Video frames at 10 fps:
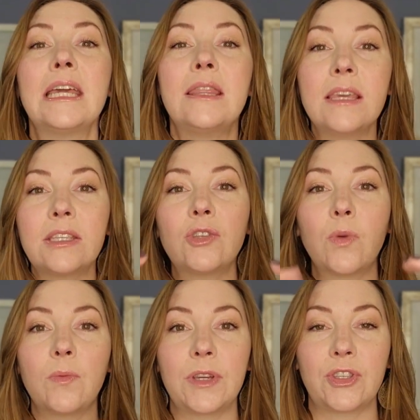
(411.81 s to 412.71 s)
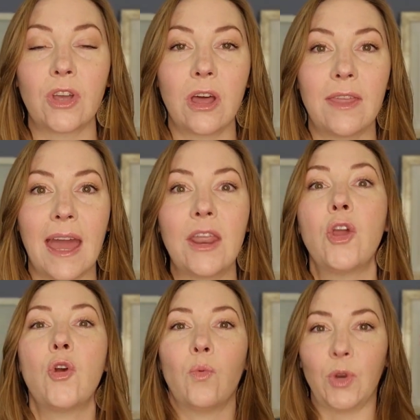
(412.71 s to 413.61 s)
This is where we saw
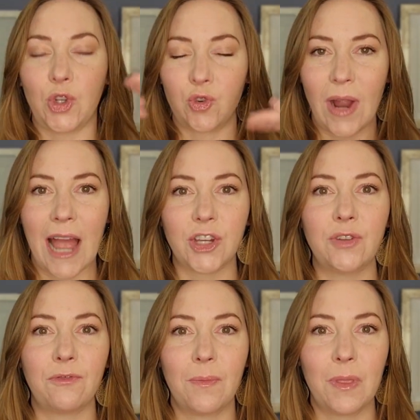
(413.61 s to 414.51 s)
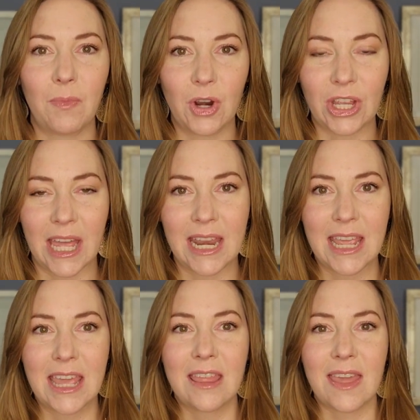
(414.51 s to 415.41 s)
that retraction from the market.
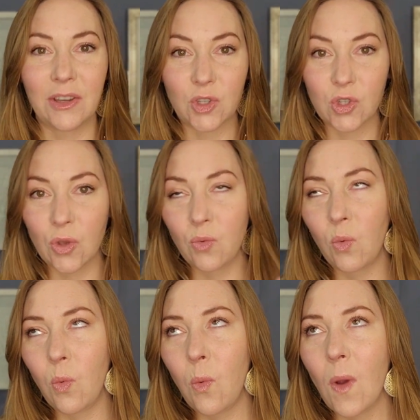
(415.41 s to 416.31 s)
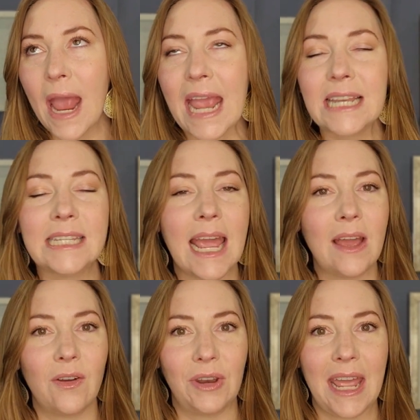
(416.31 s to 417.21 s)
Things slowed way
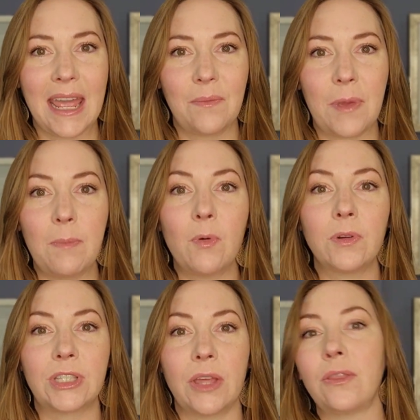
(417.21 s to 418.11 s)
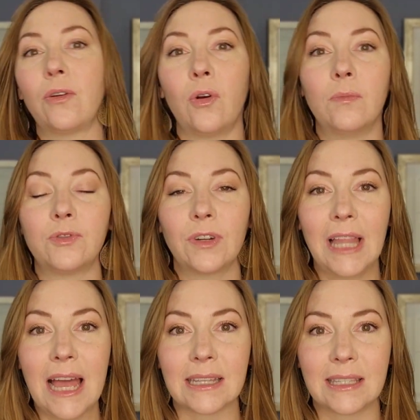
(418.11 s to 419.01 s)
down and people were selling their homes for
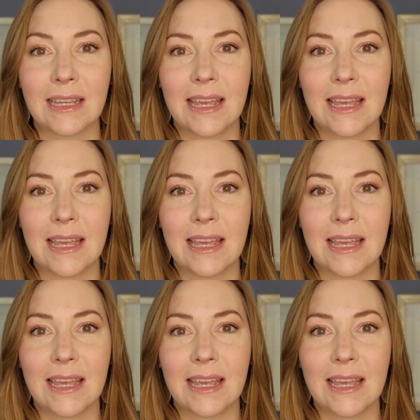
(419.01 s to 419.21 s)
less.